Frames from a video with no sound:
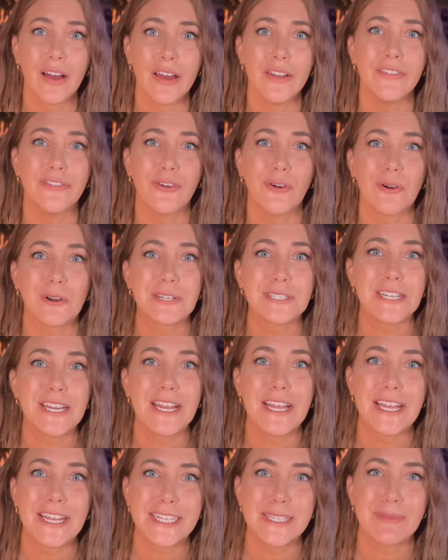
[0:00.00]

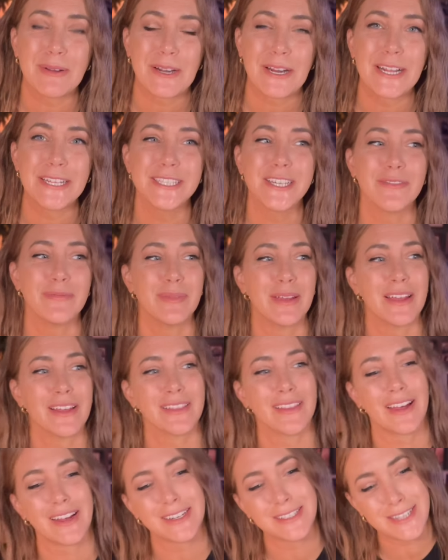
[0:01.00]
unfortunate experience of being
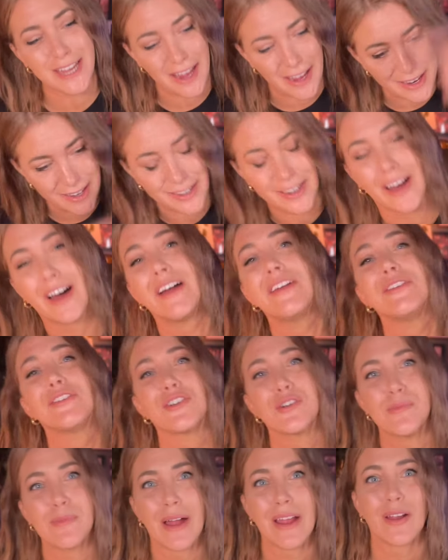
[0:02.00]
like taken
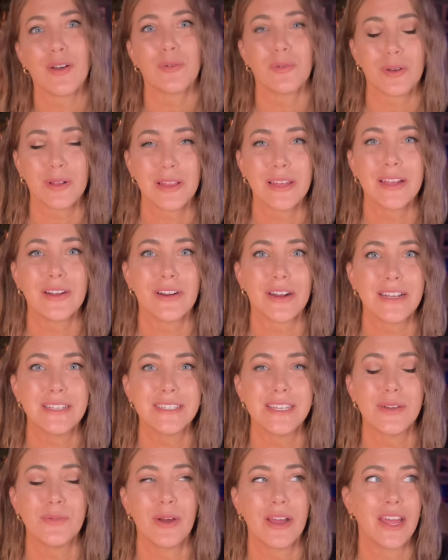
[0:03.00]
under by a really
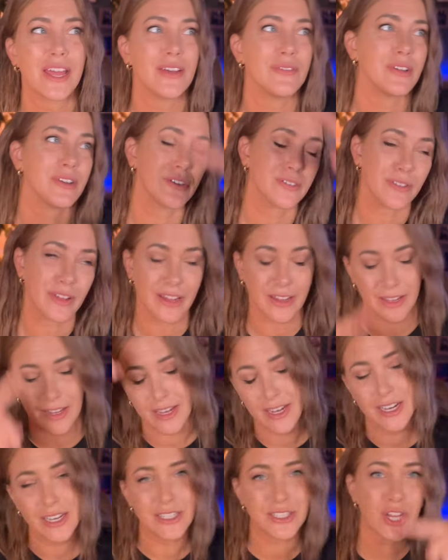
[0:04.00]
crazy wave and you're like
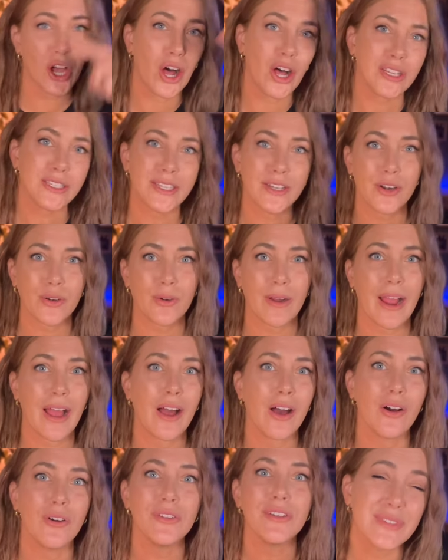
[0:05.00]
tossing
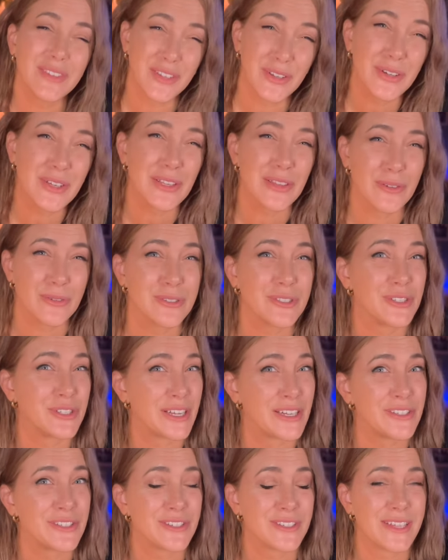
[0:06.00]
around, you could lose your
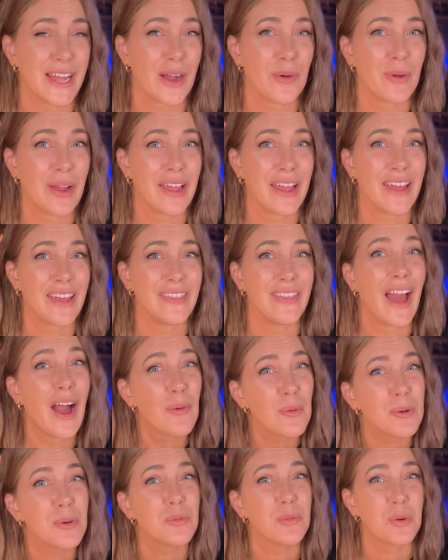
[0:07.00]
dentures that way. And that
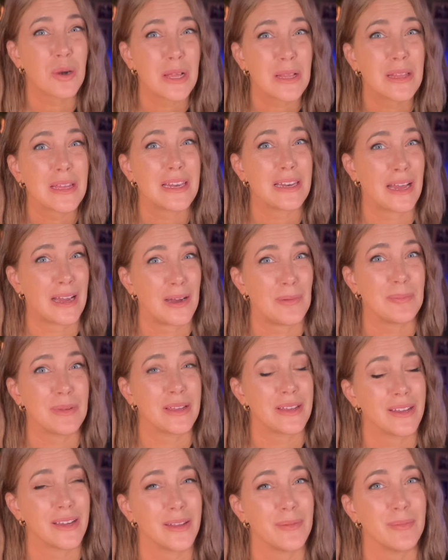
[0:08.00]
would really not be
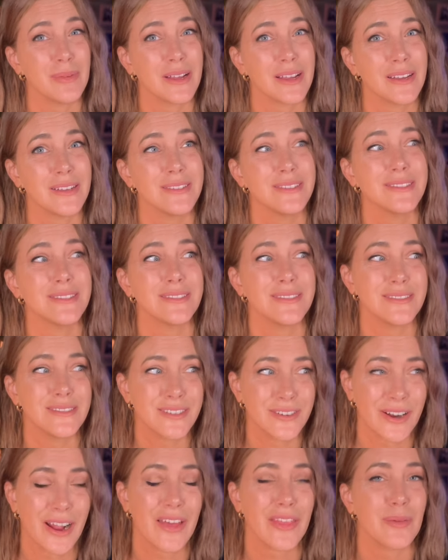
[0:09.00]
good because
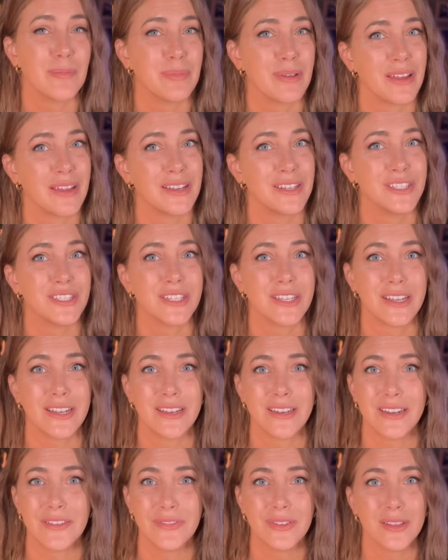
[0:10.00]
you're at the beach
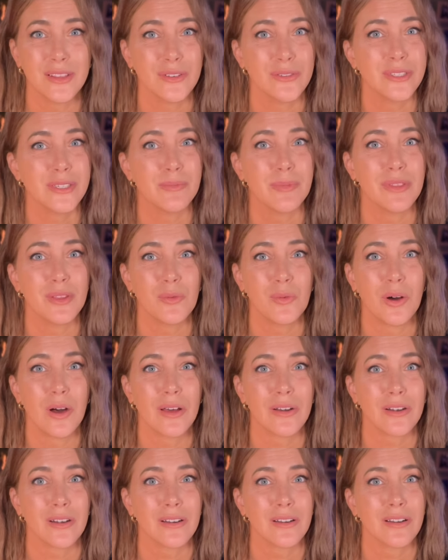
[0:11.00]
and if you lose them in the
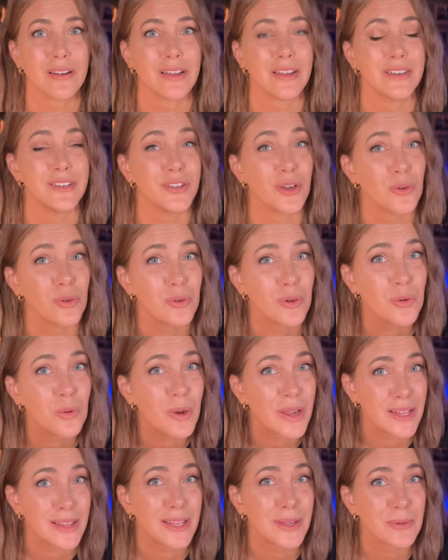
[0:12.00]
water and don't
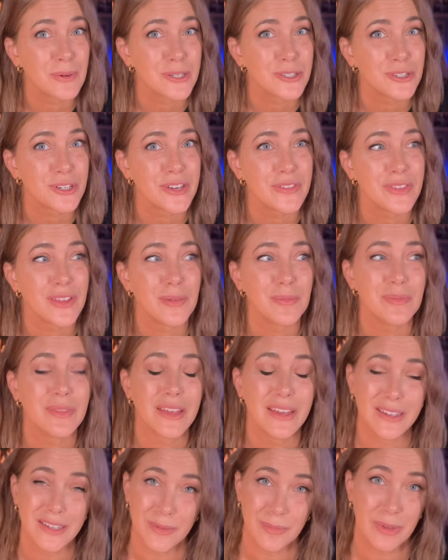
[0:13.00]
quickly retrieve them,
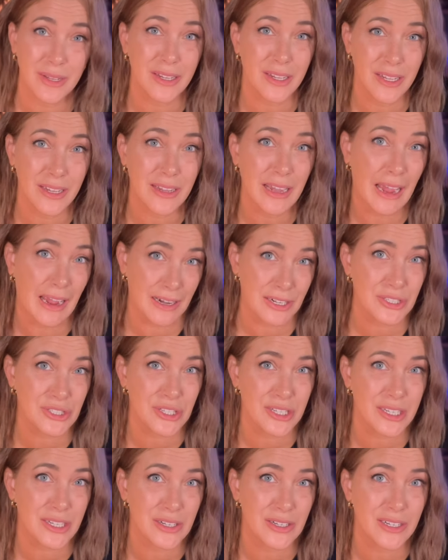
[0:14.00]
they could be
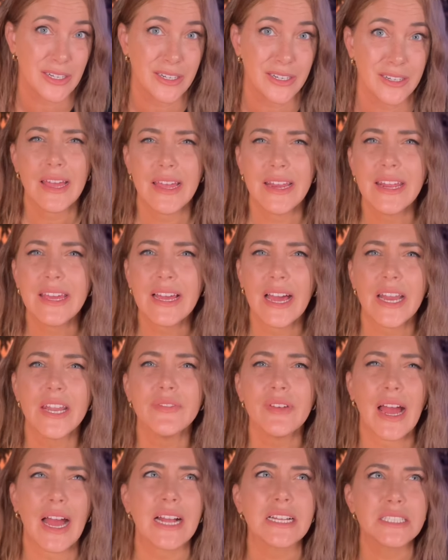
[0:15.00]
actually gone. Any kind
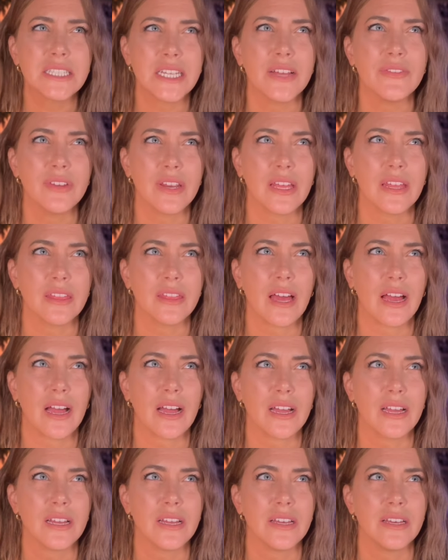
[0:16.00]
of activity
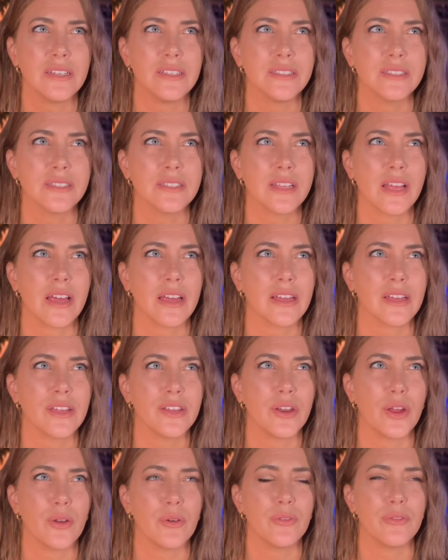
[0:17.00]
that is like, you
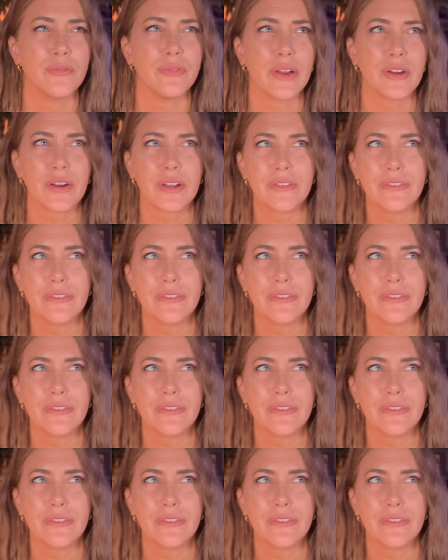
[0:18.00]
know, very